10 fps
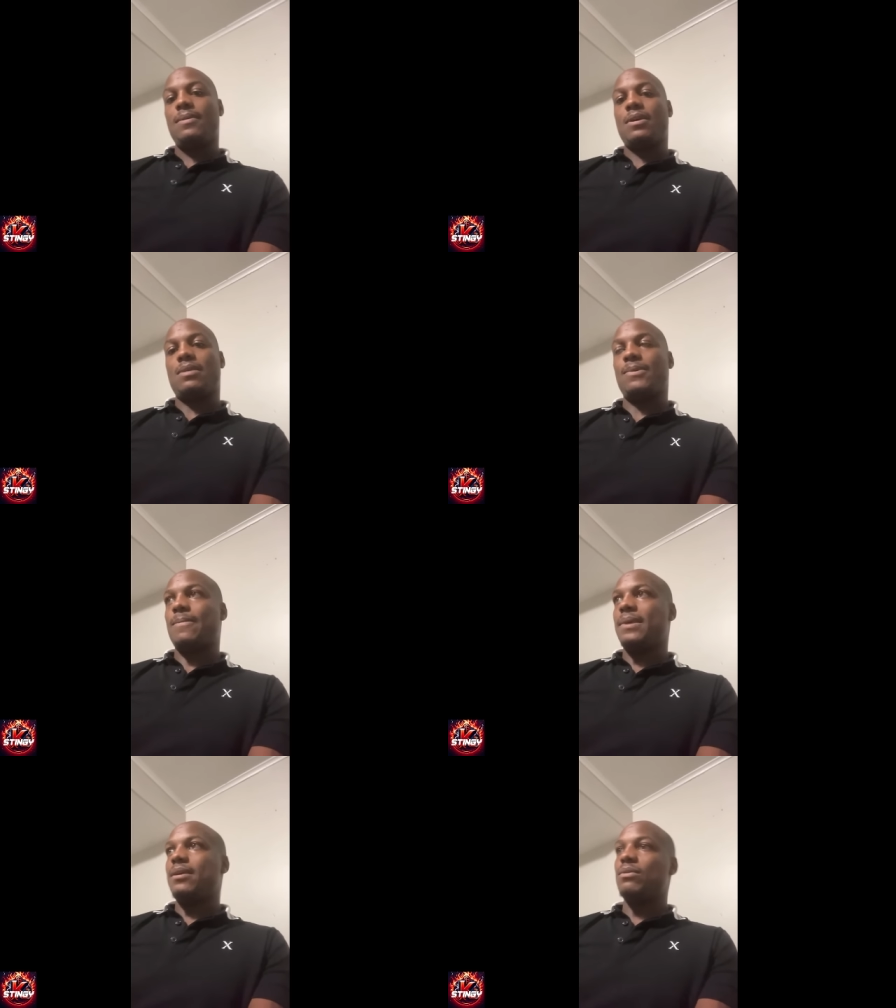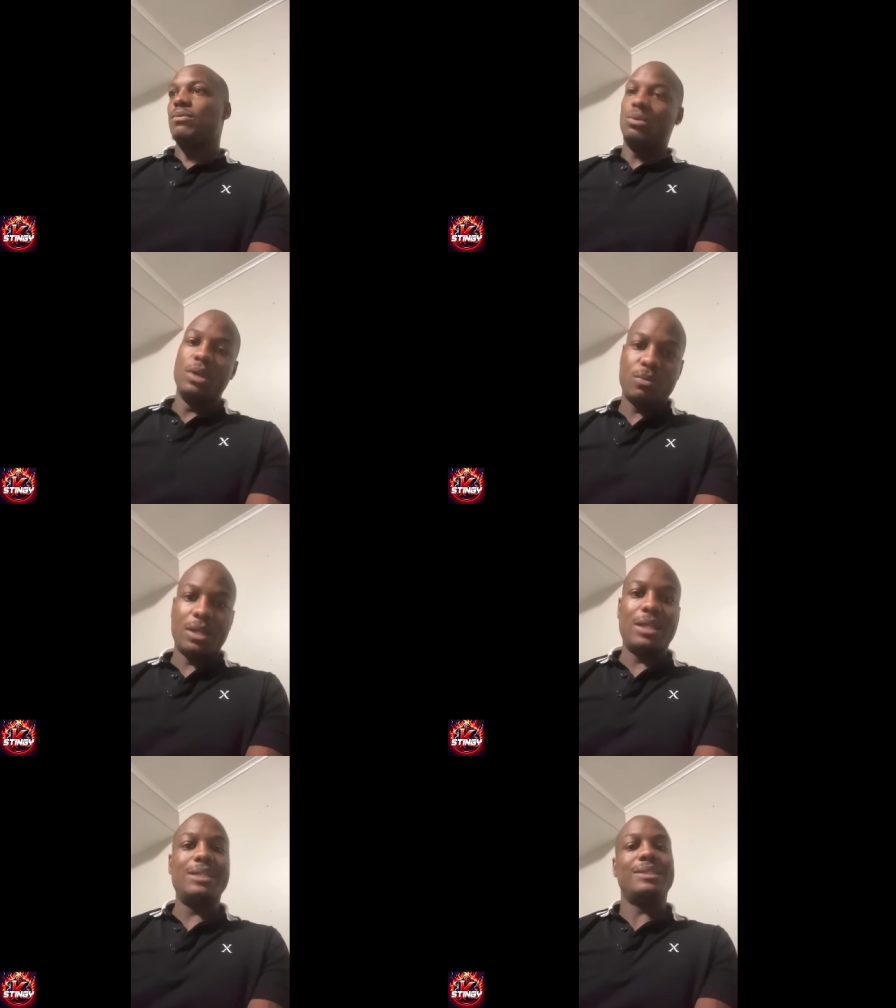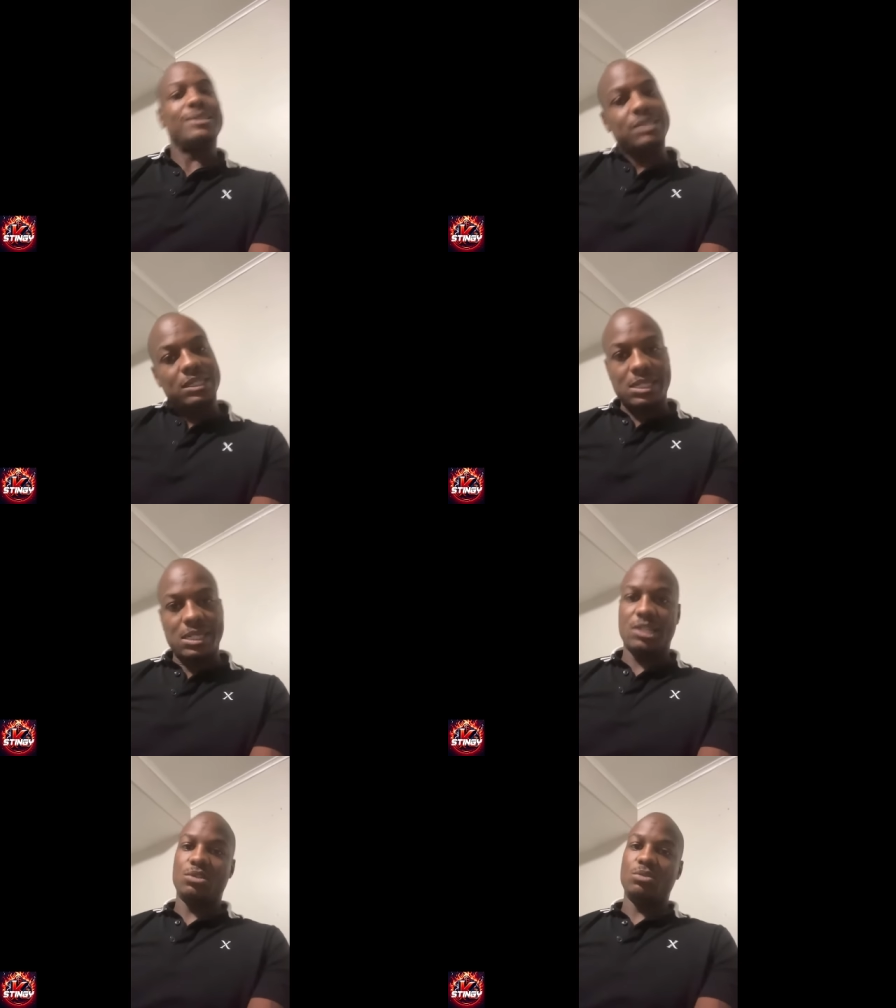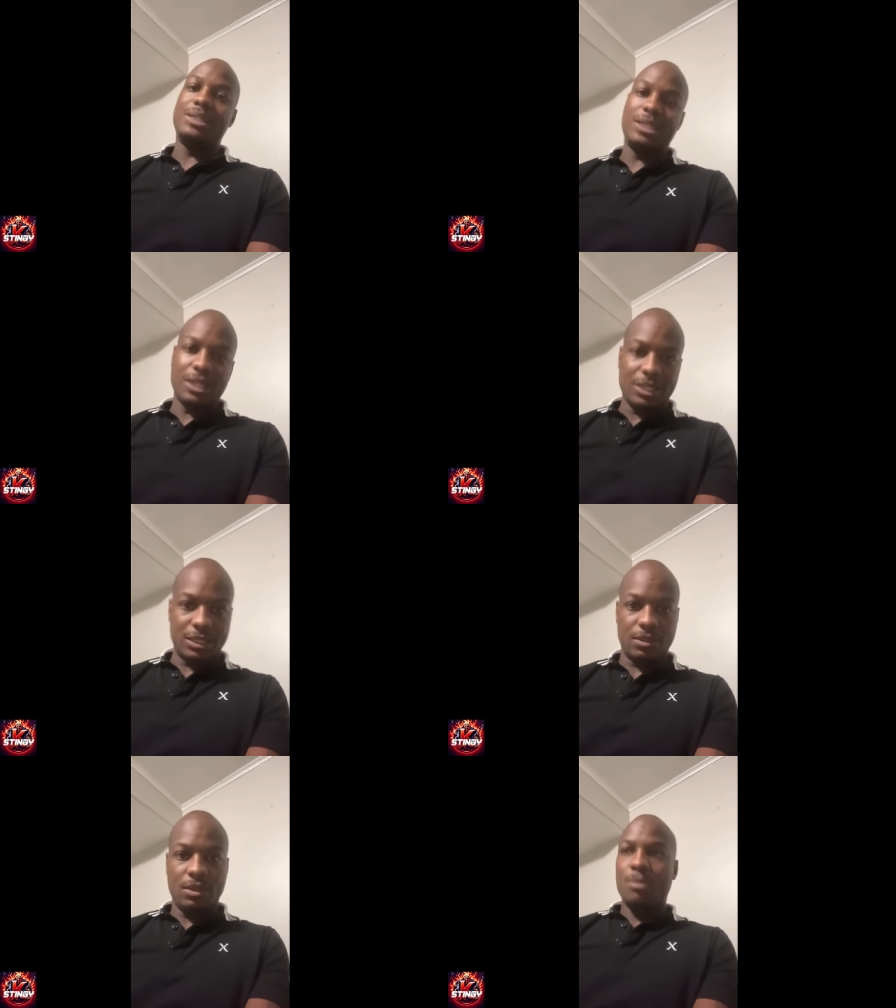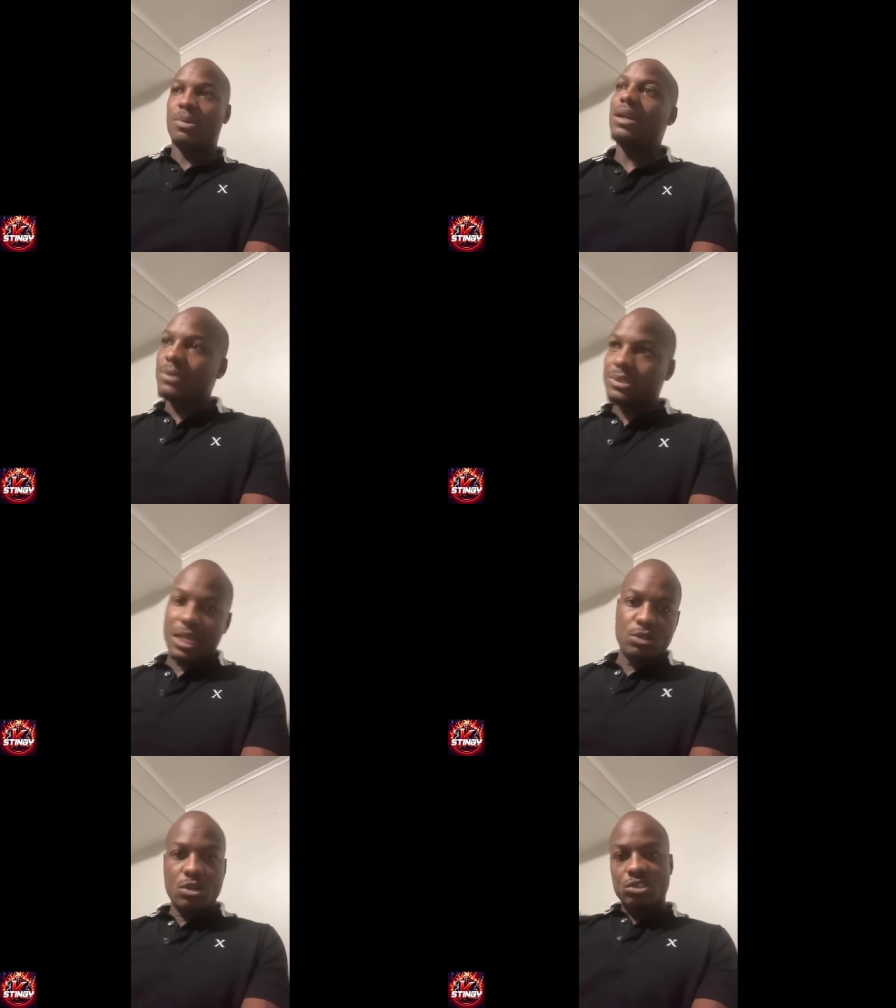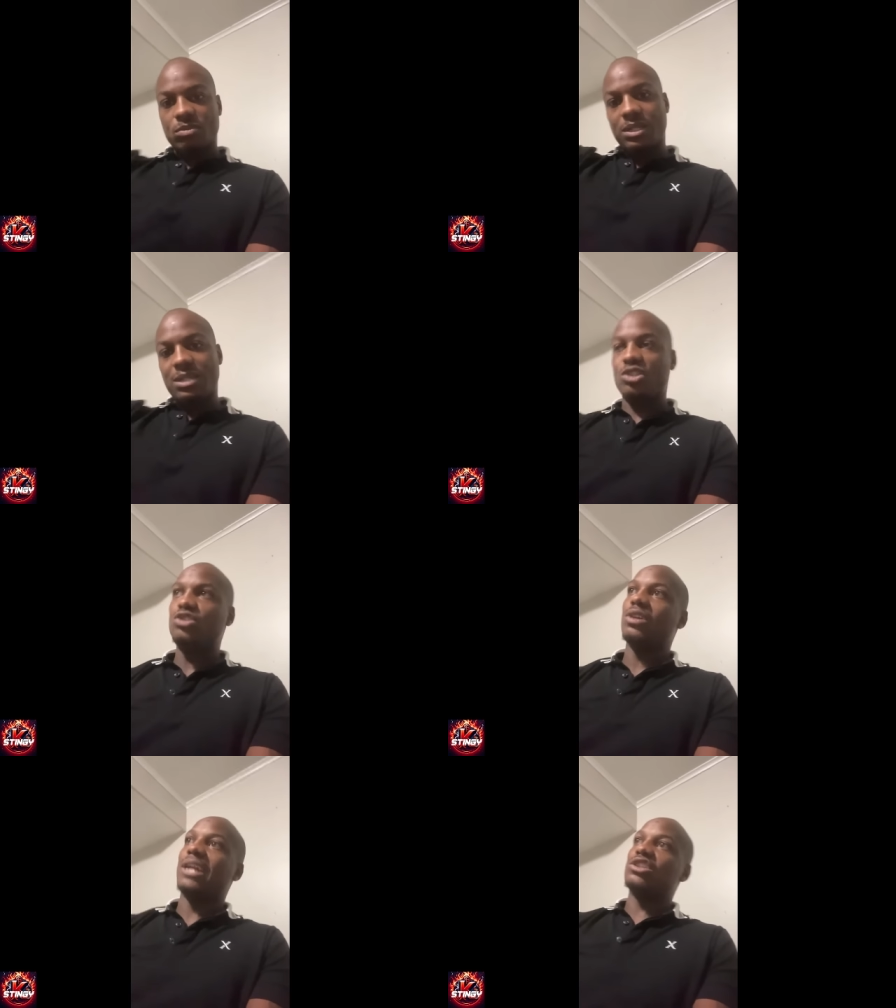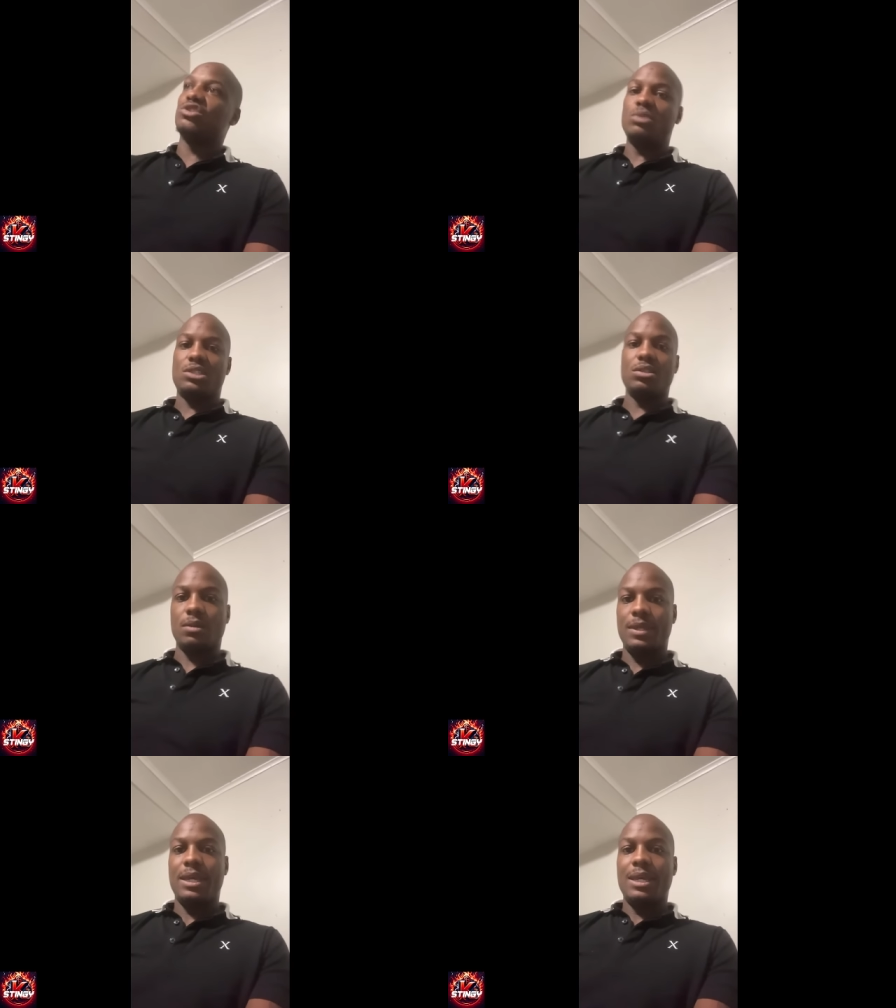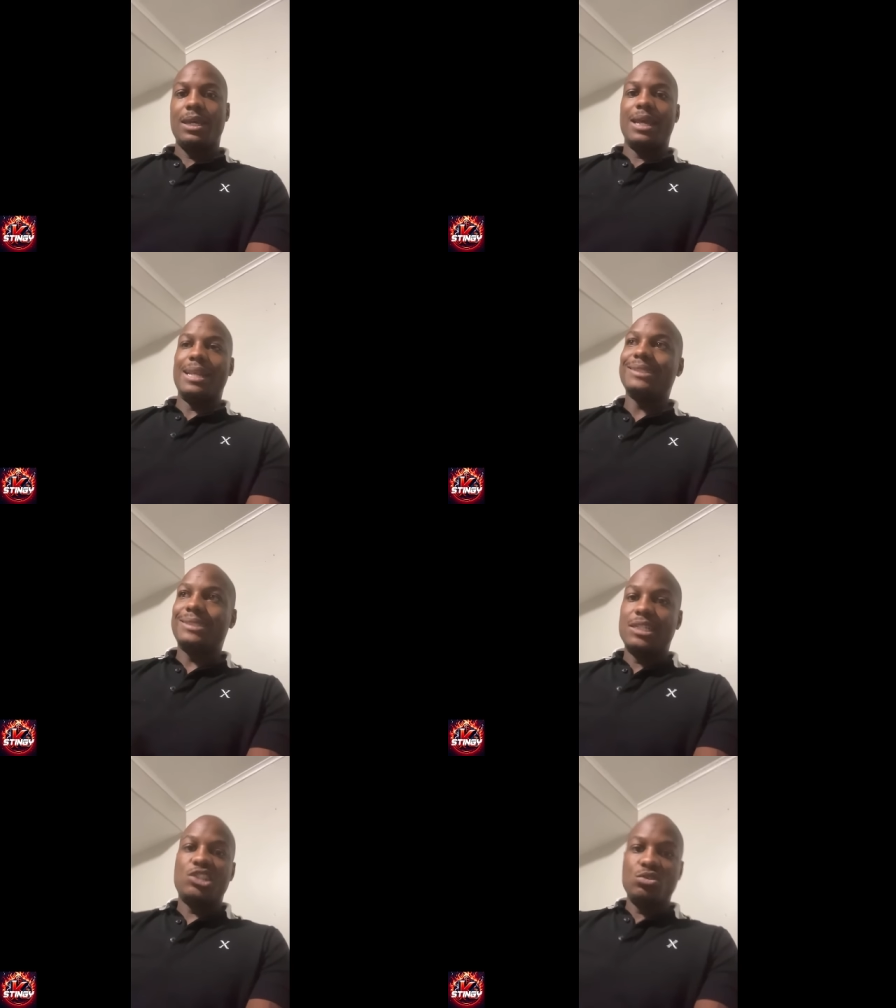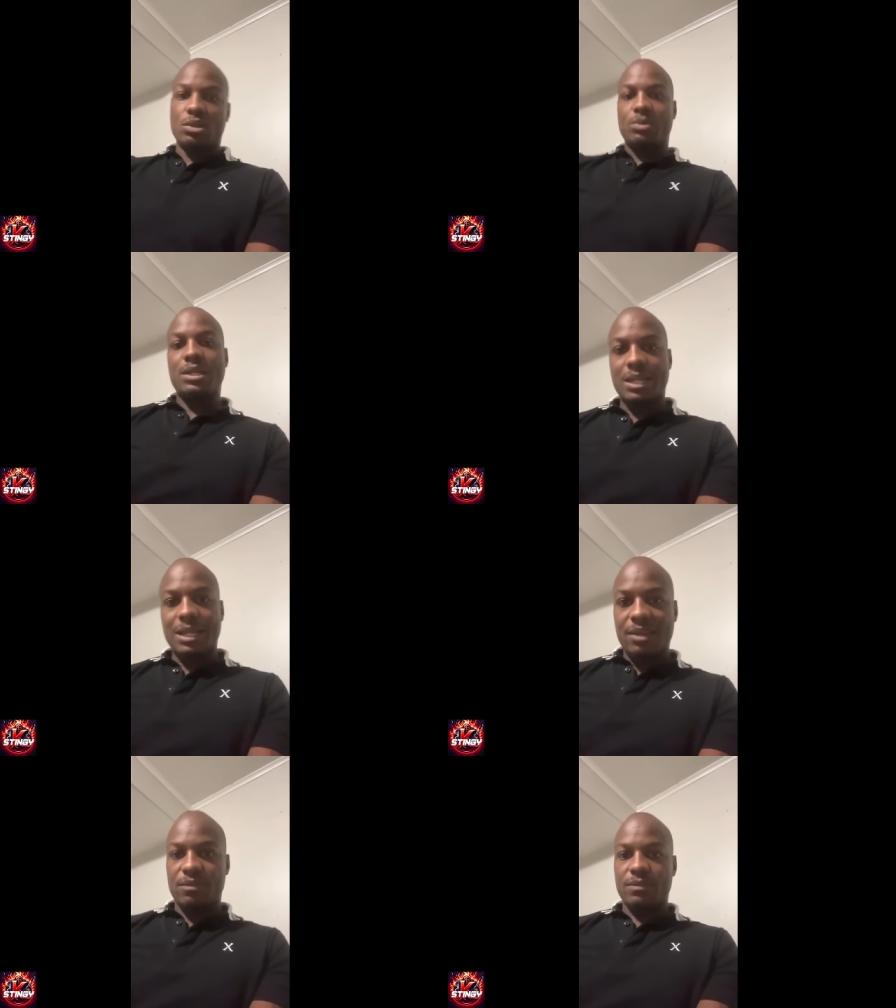Come on, man. When we around, it's just good energy. We kicking it. But every time you go somewhere else, you try to switch up. And I see this you in real life.